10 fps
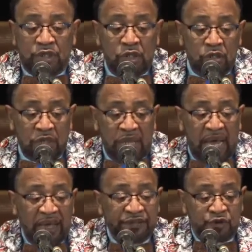still
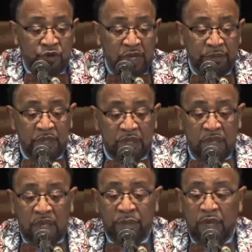live streaming.
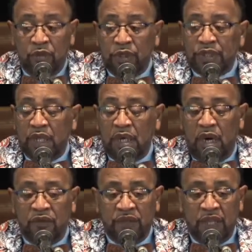Amen. We thank
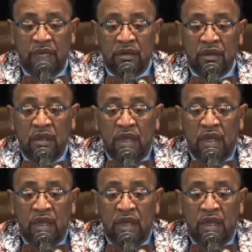God for that.